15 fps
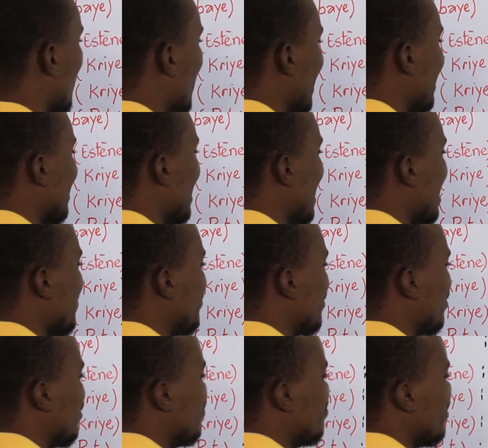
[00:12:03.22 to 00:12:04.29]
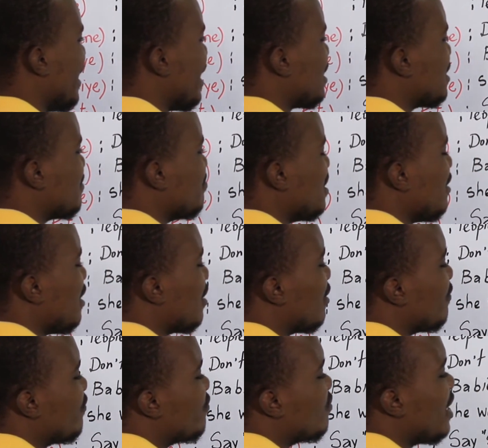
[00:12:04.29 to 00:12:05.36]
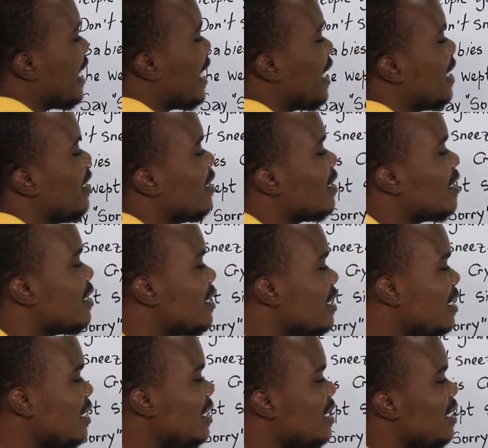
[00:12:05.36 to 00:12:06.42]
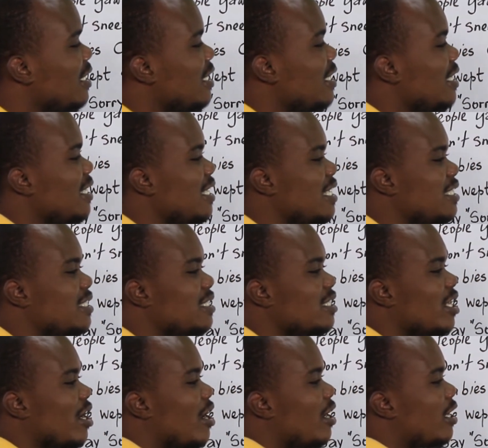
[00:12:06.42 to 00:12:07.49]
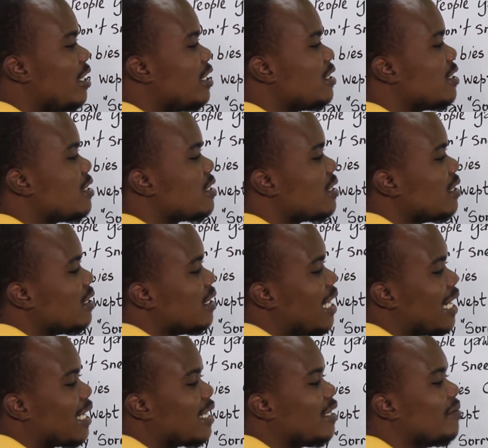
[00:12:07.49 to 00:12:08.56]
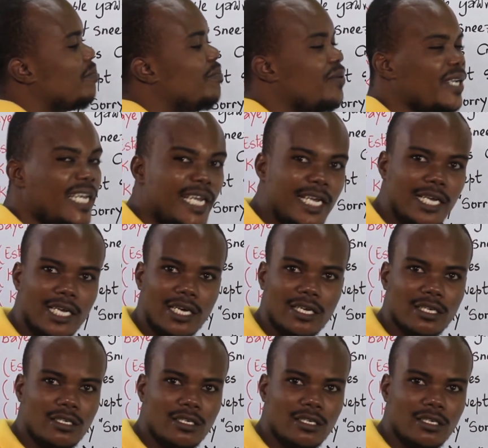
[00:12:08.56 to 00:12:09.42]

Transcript: my neighbor makes me afraid. He snores like a pig.